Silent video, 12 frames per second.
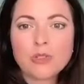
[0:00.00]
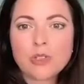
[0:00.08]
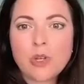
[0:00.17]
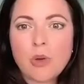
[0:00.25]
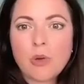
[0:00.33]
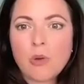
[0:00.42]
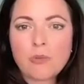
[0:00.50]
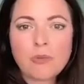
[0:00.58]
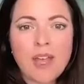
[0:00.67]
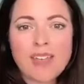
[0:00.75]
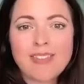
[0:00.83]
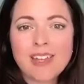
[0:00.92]
So,
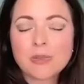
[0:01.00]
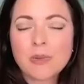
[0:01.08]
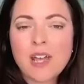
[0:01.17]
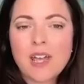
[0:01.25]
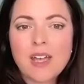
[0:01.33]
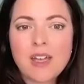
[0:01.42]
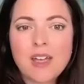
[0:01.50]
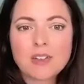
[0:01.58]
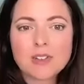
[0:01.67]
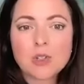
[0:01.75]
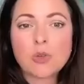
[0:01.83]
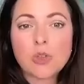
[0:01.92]
but that's what
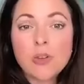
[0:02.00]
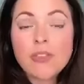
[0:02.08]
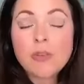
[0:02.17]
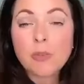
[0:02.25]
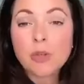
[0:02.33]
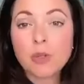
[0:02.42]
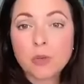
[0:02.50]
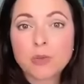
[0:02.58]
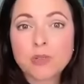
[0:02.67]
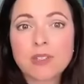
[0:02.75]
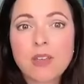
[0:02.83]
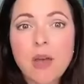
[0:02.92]
I, so they're in the
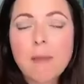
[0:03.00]
pews,